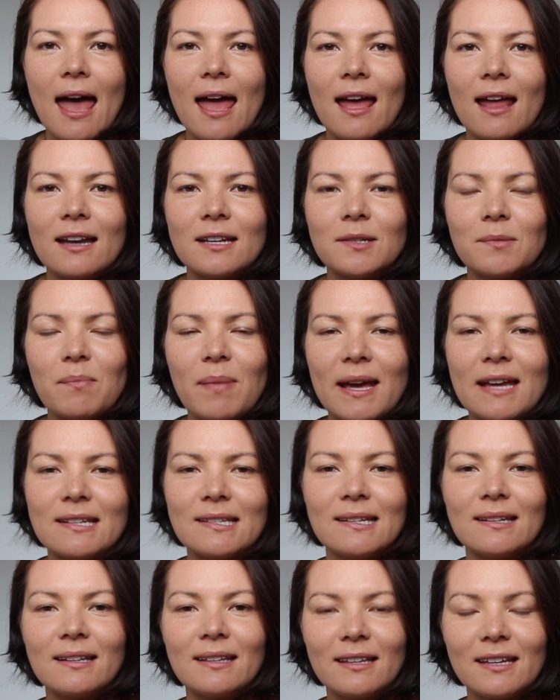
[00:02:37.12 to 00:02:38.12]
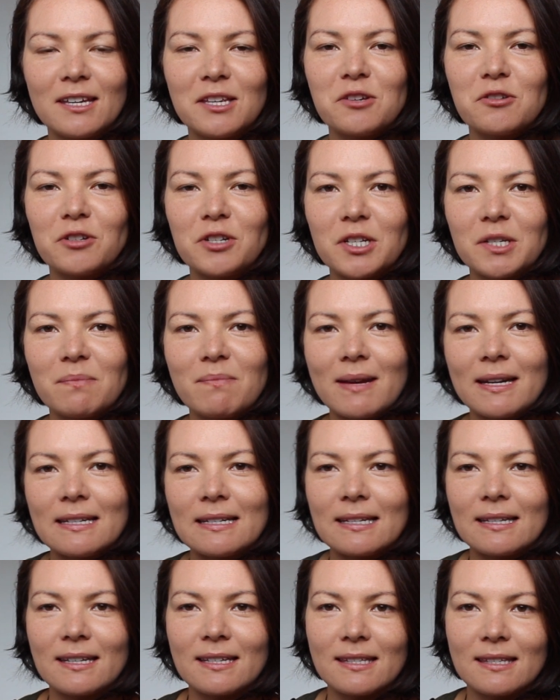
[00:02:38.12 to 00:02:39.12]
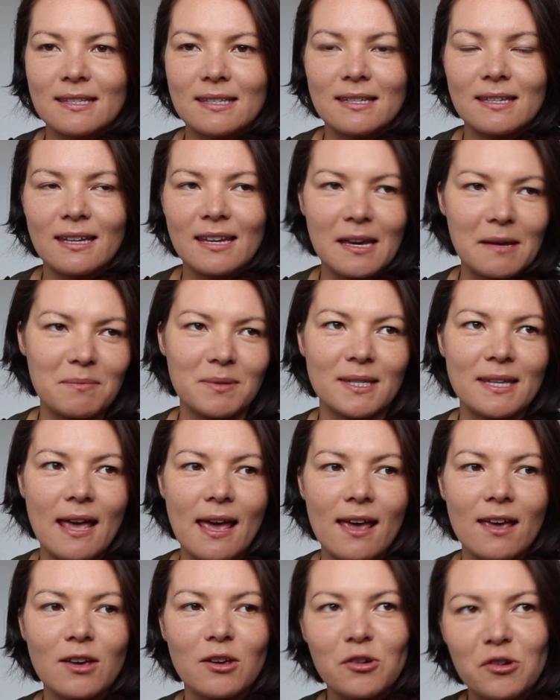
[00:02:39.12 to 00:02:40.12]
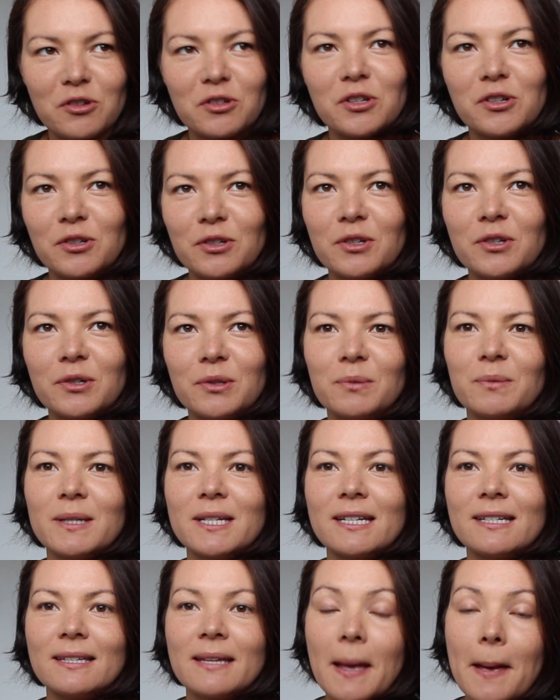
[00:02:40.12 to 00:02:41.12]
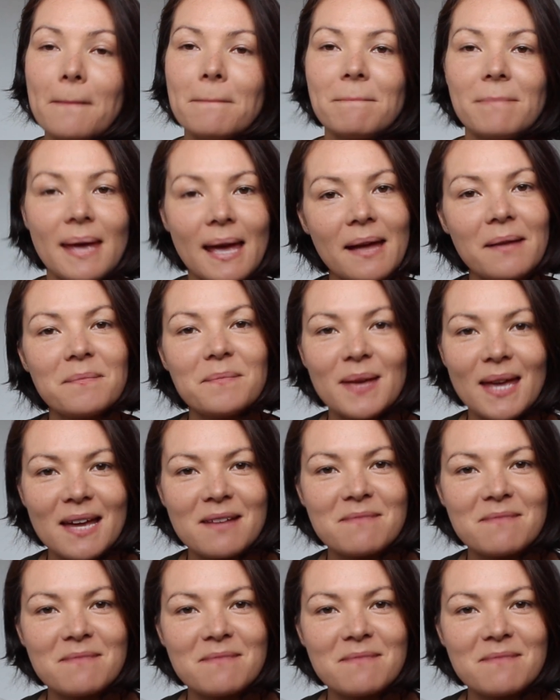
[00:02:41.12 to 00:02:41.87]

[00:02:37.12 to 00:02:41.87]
And basically you're just meant to keep saying good, which is bien.